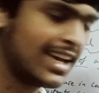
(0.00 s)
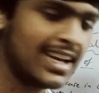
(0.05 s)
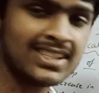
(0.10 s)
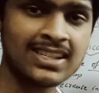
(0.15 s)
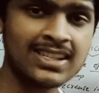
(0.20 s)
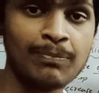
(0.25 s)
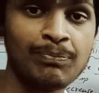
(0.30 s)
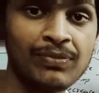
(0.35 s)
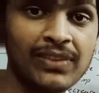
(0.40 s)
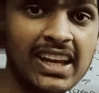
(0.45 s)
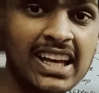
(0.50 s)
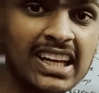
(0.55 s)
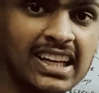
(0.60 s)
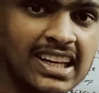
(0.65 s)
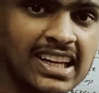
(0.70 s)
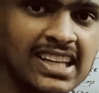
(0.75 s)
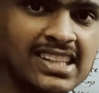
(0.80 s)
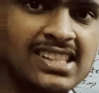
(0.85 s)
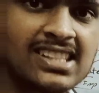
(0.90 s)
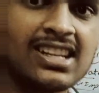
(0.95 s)
as
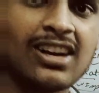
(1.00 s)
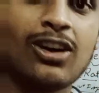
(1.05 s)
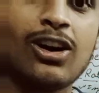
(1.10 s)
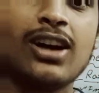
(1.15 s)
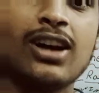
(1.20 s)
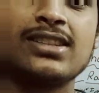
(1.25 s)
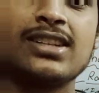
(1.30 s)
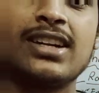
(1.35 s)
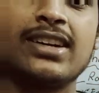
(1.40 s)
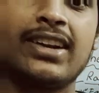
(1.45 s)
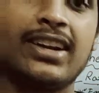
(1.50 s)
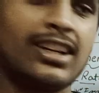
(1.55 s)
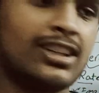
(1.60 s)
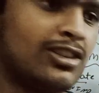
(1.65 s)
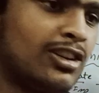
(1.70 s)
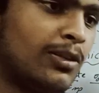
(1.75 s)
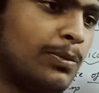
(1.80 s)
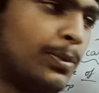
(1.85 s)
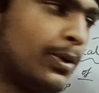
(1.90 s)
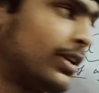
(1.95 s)
increase in the
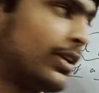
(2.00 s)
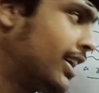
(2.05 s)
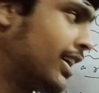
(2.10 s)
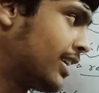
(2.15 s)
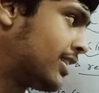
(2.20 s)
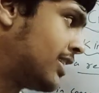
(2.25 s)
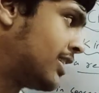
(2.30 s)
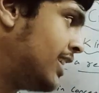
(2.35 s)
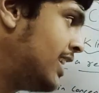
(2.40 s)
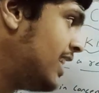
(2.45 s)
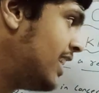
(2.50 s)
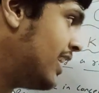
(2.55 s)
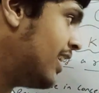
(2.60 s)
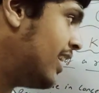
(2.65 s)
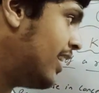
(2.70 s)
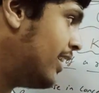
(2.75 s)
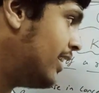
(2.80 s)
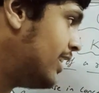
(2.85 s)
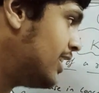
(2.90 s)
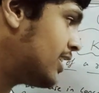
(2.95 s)
concentration of products.
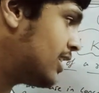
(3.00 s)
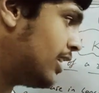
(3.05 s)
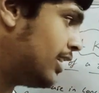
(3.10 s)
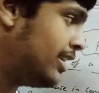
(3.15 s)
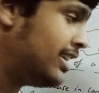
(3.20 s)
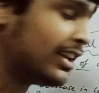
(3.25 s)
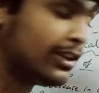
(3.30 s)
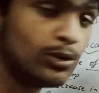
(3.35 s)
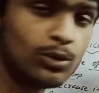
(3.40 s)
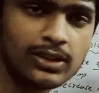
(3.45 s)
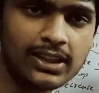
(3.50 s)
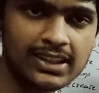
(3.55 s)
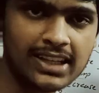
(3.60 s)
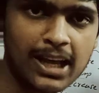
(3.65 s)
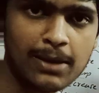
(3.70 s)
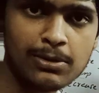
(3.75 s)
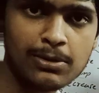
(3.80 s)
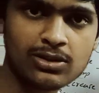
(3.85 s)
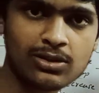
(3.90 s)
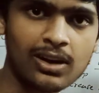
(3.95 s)
In a unit
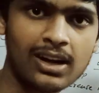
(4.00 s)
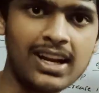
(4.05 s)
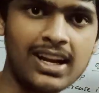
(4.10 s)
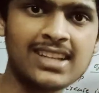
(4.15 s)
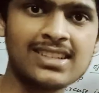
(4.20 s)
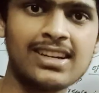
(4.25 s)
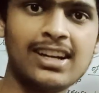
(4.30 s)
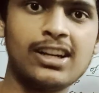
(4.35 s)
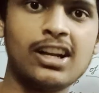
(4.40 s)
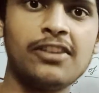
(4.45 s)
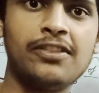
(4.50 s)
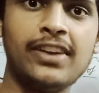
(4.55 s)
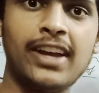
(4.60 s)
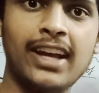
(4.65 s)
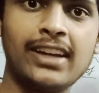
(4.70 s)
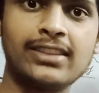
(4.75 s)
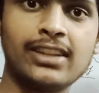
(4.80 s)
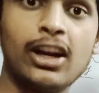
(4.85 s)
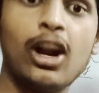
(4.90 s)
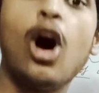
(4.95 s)
time is called as rate of reaction.